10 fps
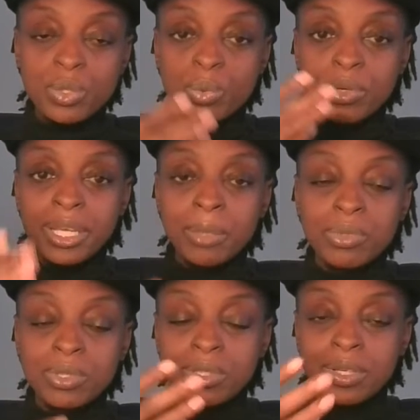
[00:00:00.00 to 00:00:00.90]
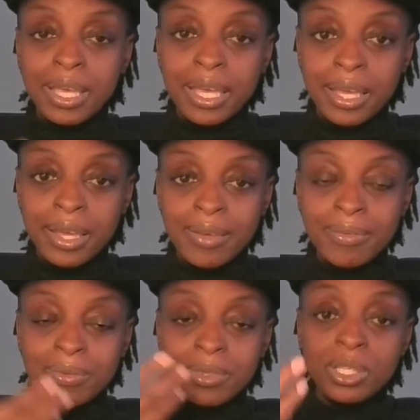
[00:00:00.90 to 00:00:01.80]
You were able to
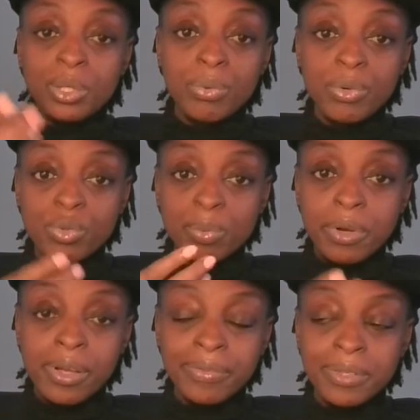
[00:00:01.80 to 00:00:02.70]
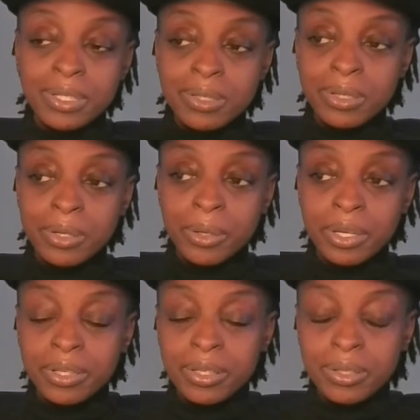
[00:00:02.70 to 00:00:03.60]
have the gross profits that are
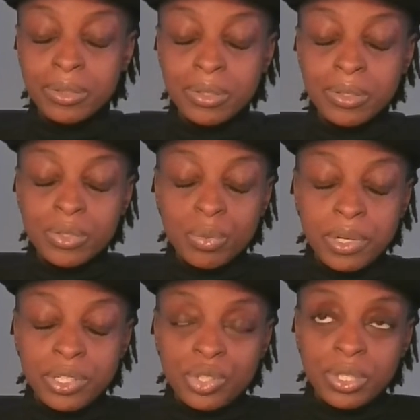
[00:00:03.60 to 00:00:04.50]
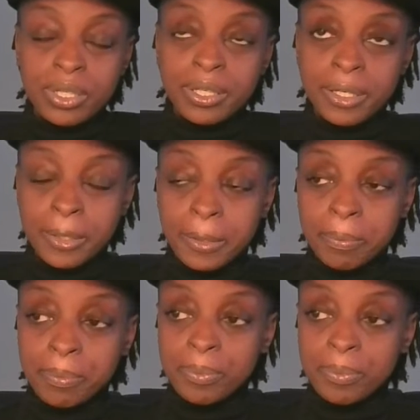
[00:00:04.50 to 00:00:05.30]
in the spreadsheet here.